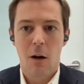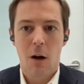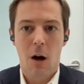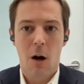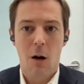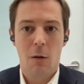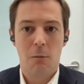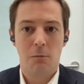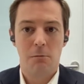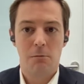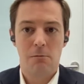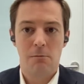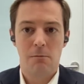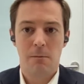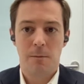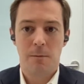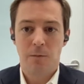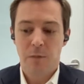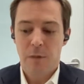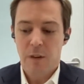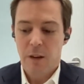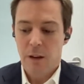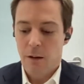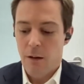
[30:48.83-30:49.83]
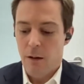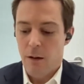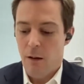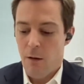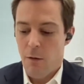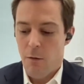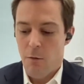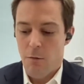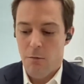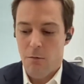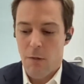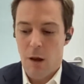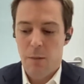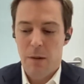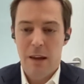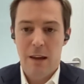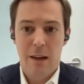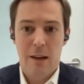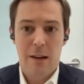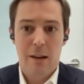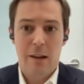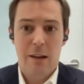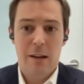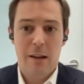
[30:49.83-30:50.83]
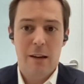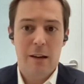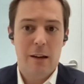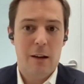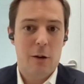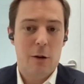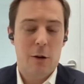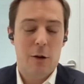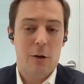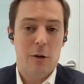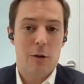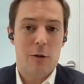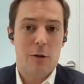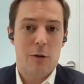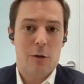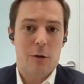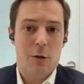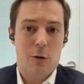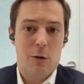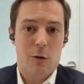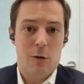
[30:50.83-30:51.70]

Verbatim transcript: um, maybe uh, uh,